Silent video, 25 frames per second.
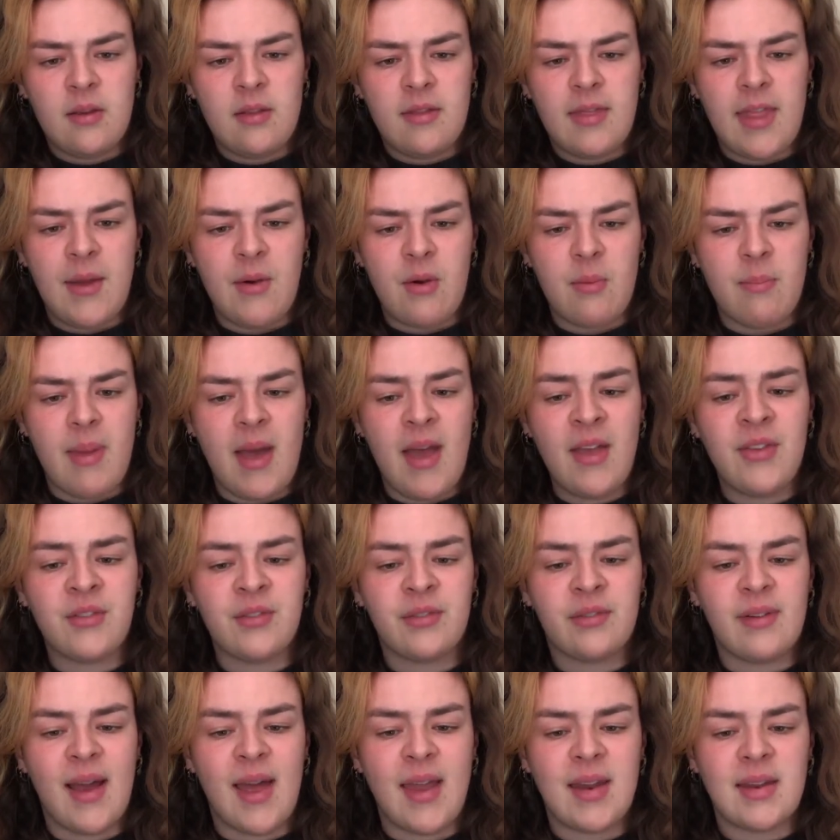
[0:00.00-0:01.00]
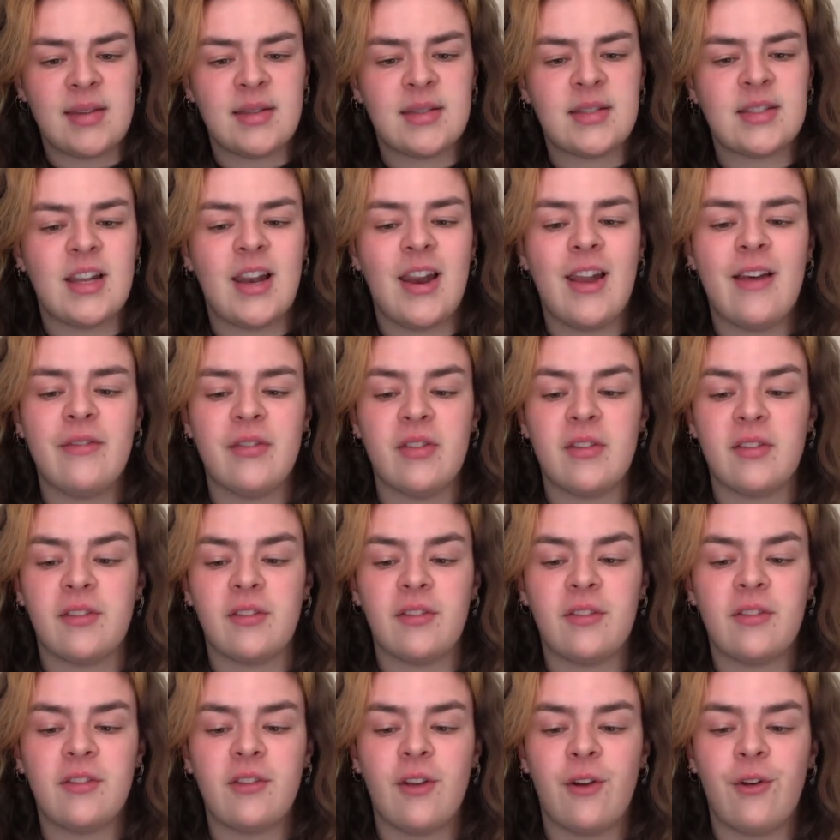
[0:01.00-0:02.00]
They were best friends, lovers and
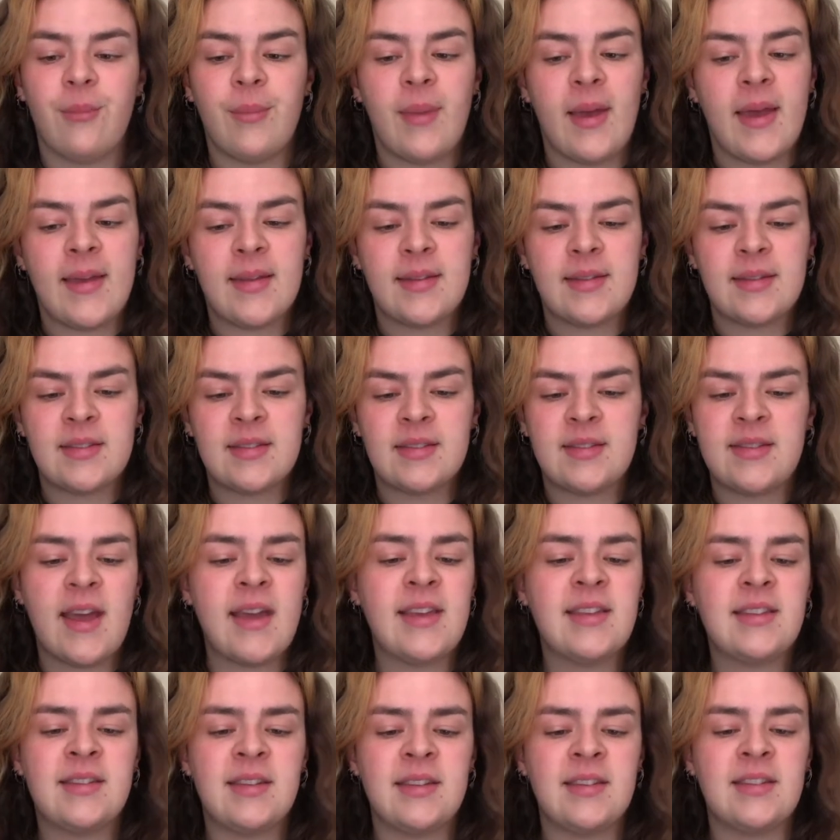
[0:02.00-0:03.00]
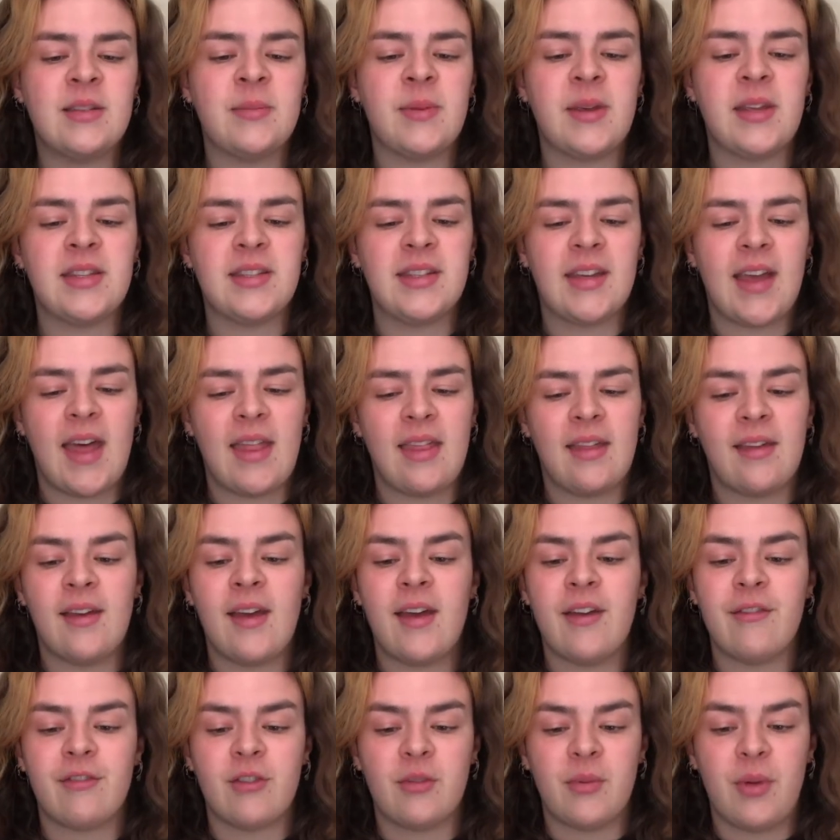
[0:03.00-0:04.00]
soulmates, destined to be together,
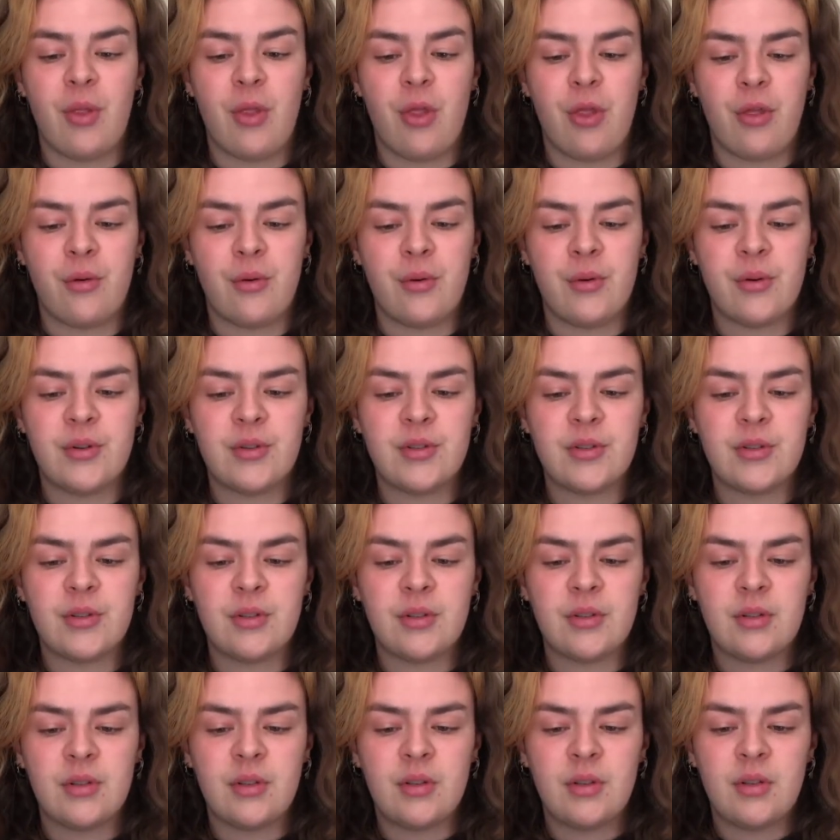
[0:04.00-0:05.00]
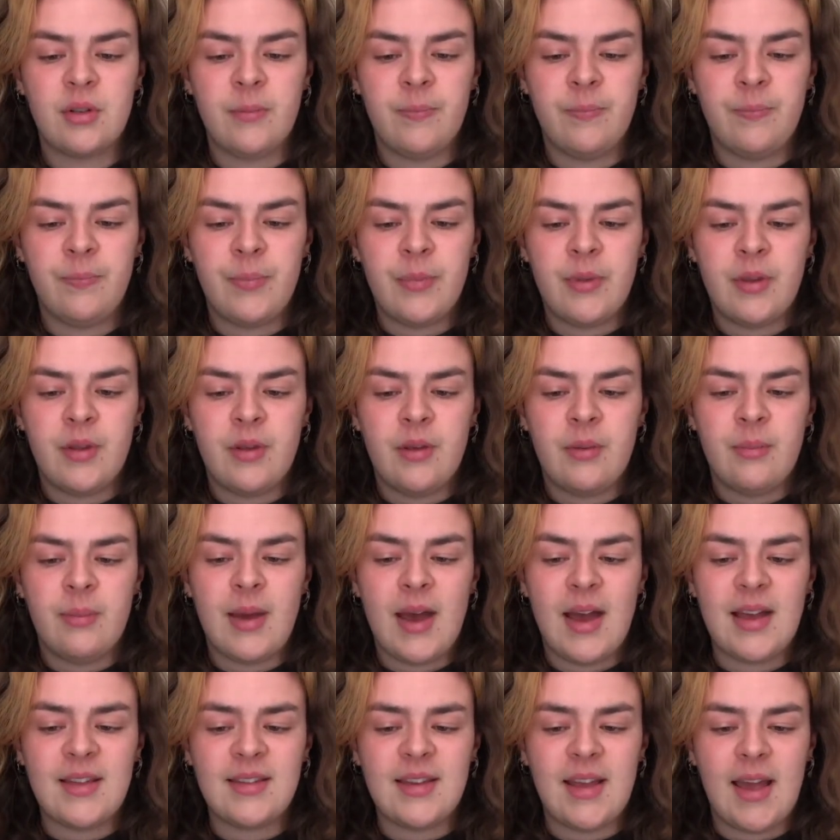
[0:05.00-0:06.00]
everyone thought. But
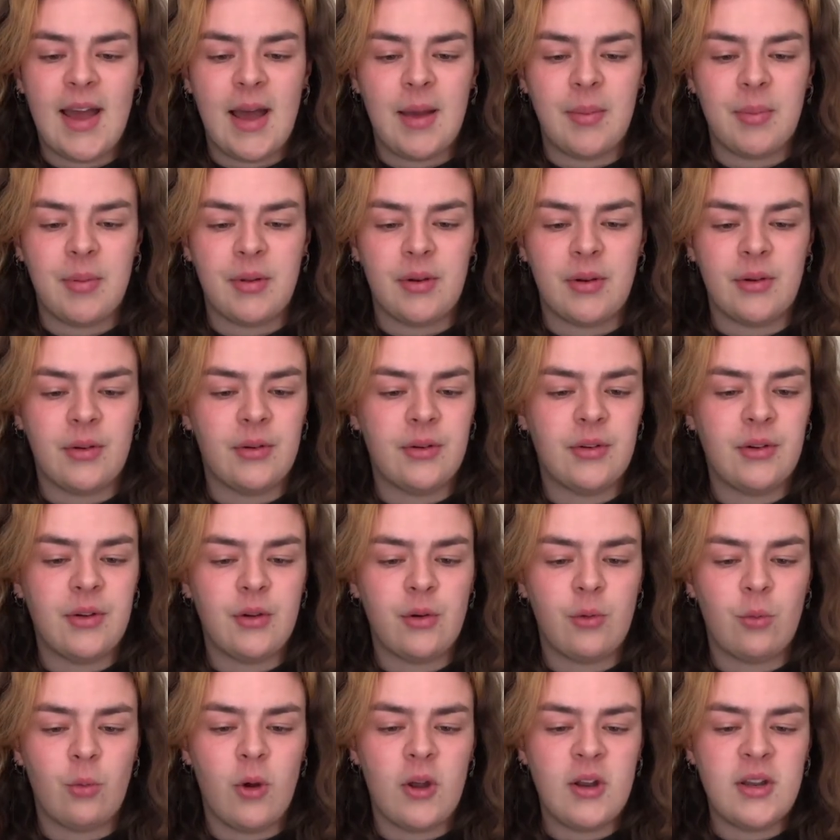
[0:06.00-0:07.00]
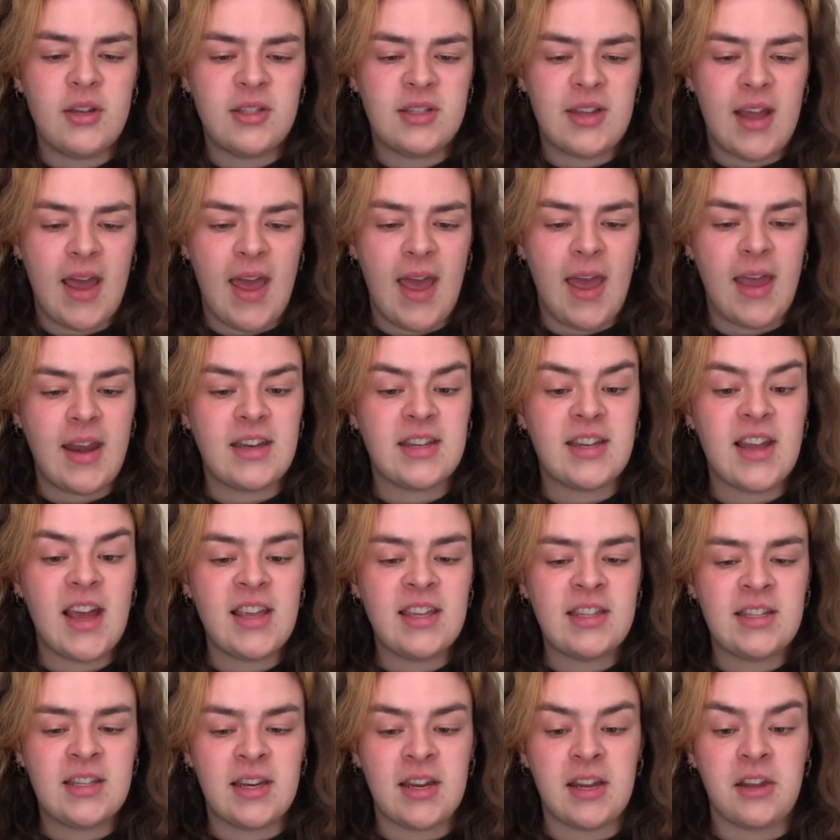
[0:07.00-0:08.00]
as it happened, one day
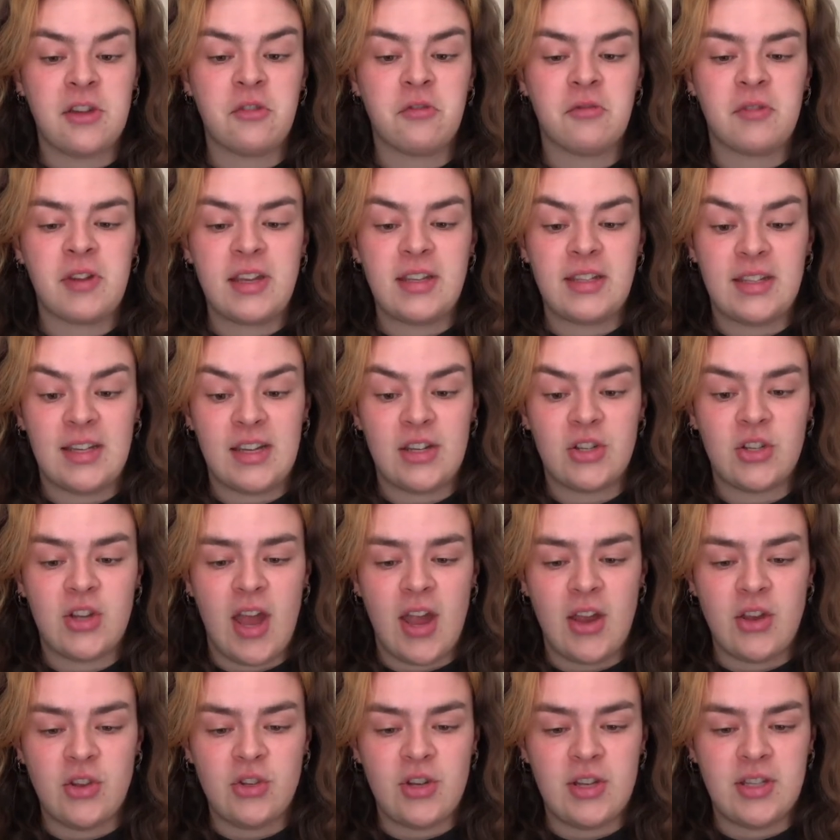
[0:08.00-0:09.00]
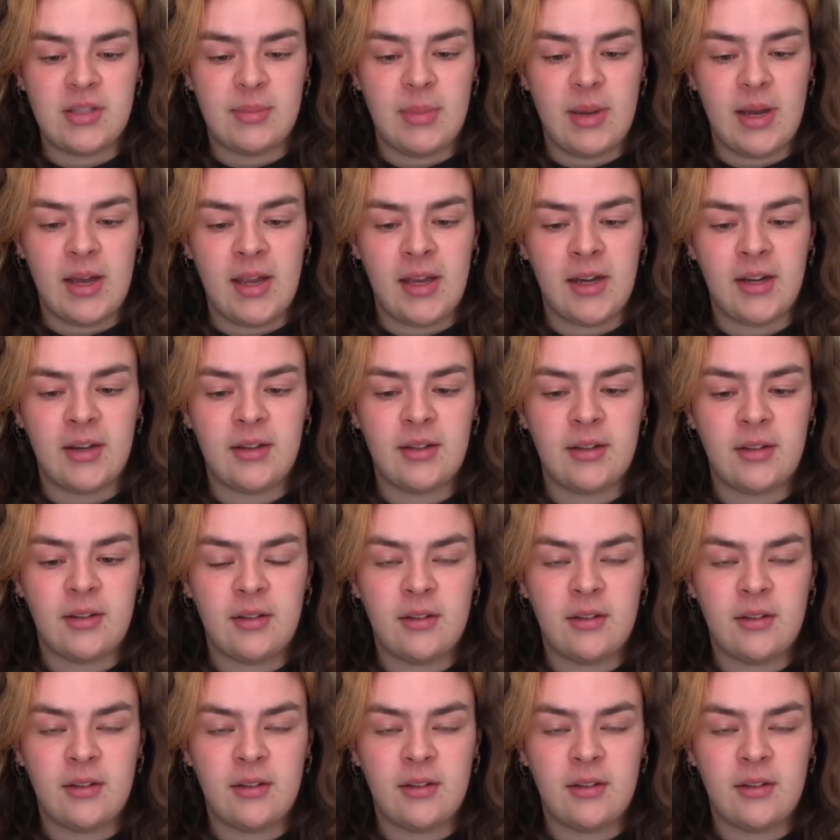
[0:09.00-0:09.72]
destiny greasily changed its mind.